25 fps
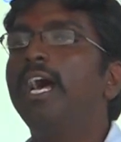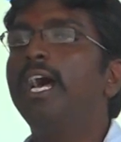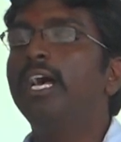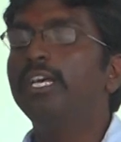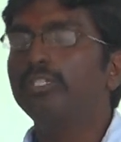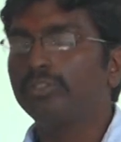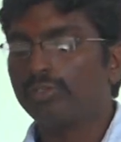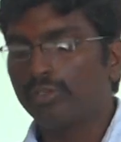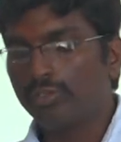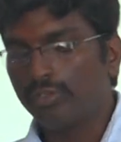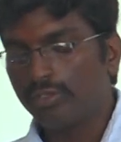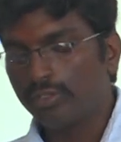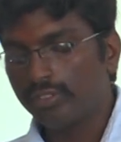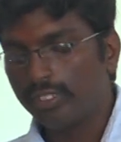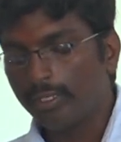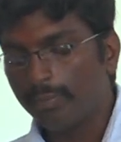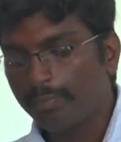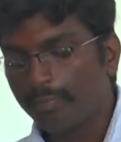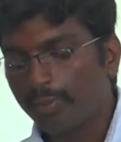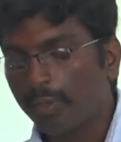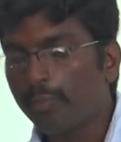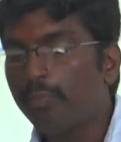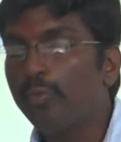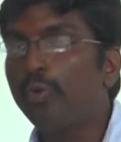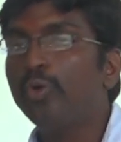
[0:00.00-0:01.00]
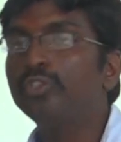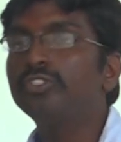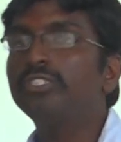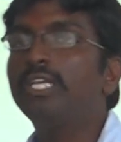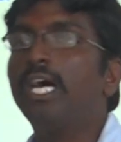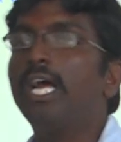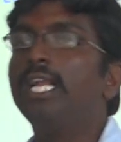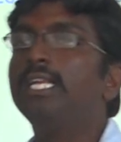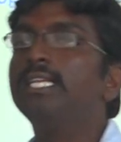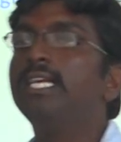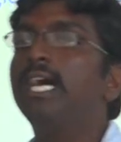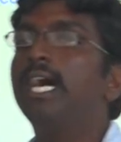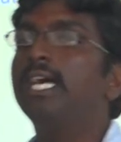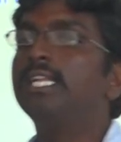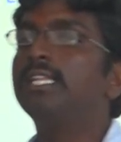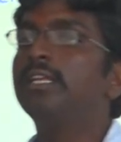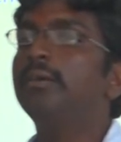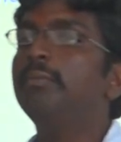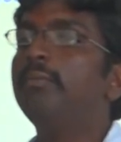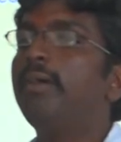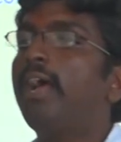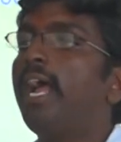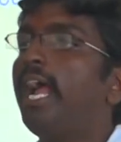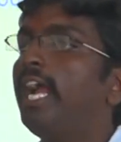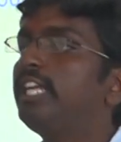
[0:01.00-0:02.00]
So the proposed
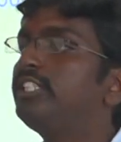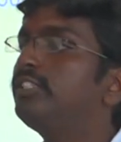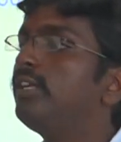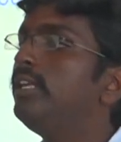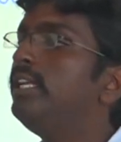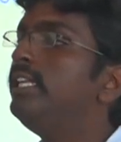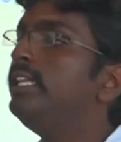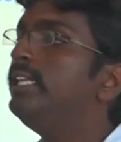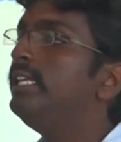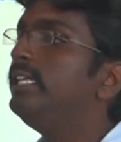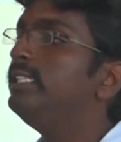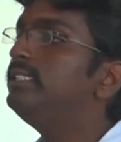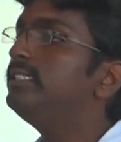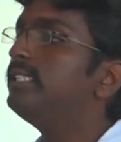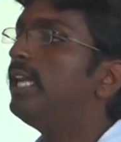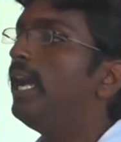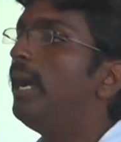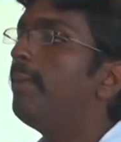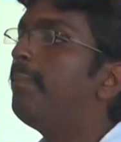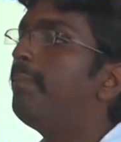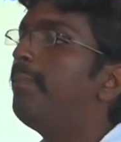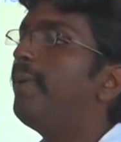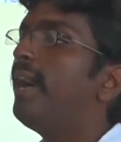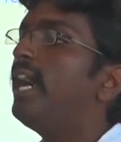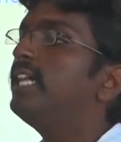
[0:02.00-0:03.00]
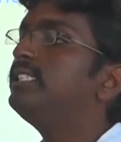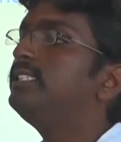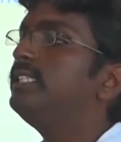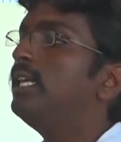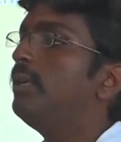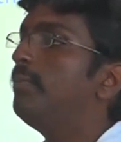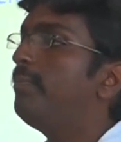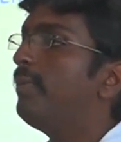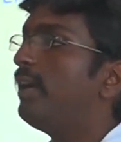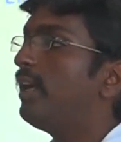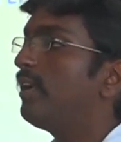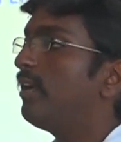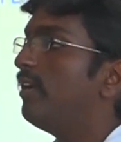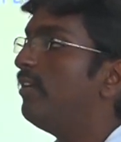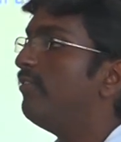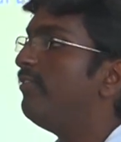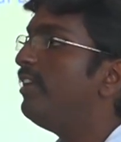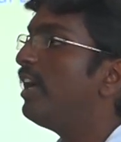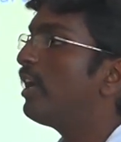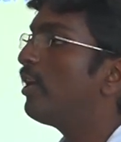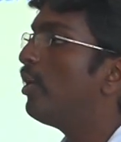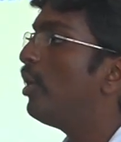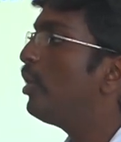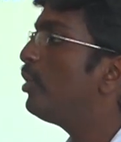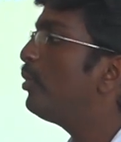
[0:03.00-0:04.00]
algorithm actually needs a partial parallel. We
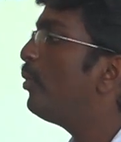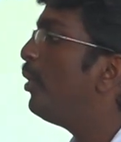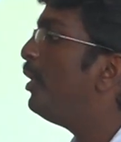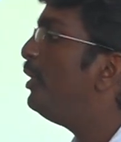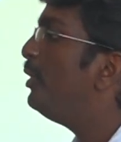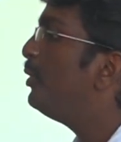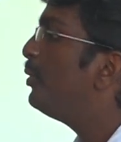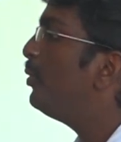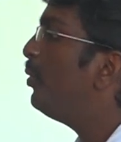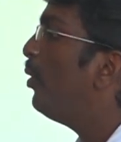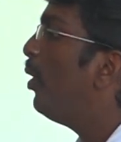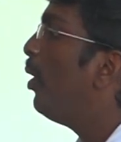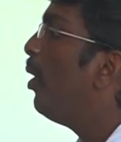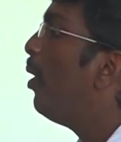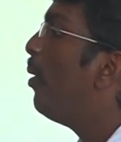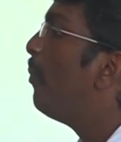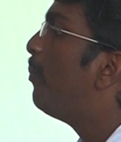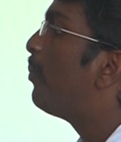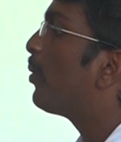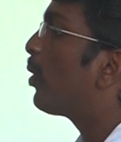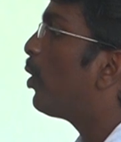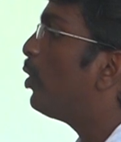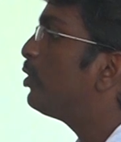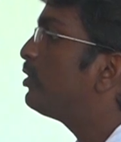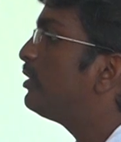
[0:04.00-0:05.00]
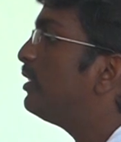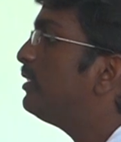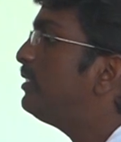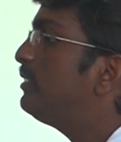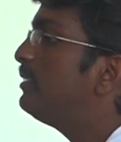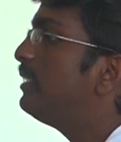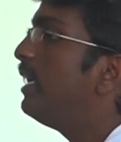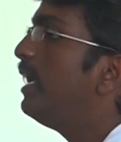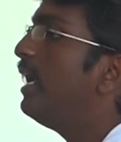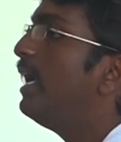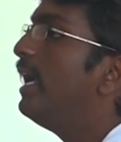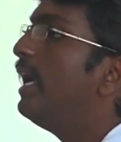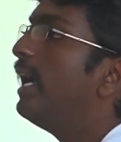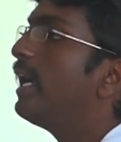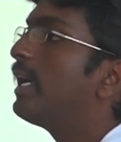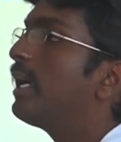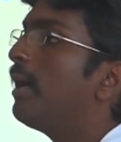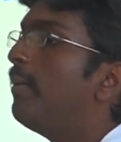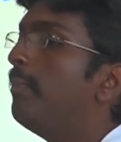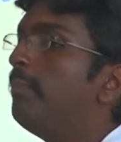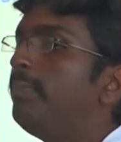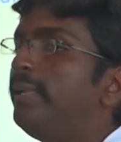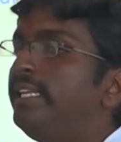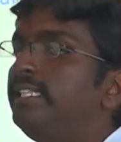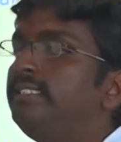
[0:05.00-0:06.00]
are not going to process a
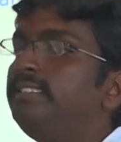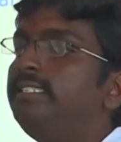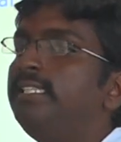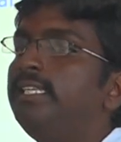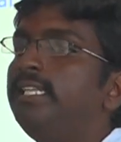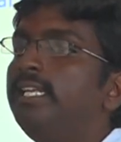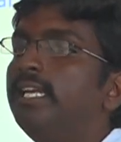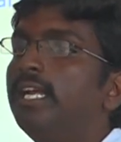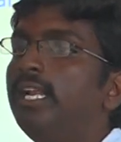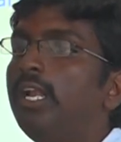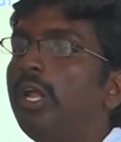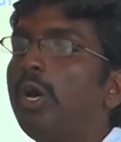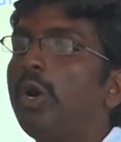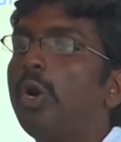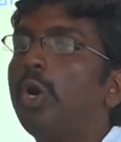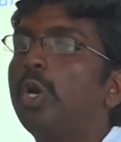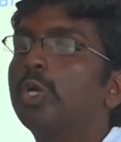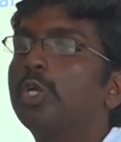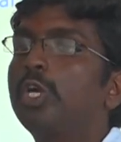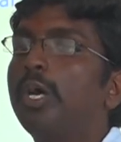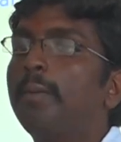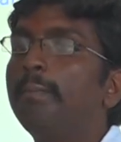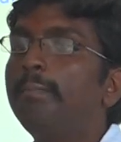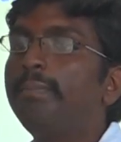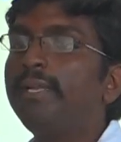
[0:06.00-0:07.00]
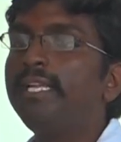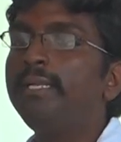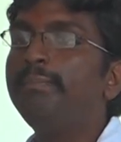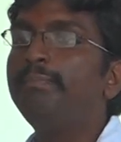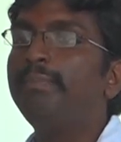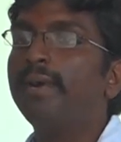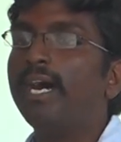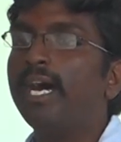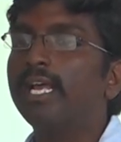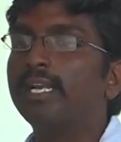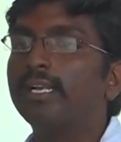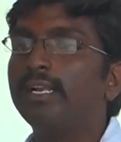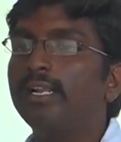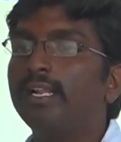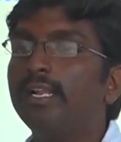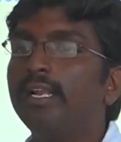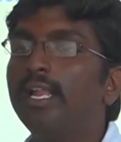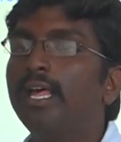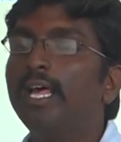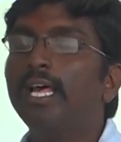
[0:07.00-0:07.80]
complete serial or complete parallel.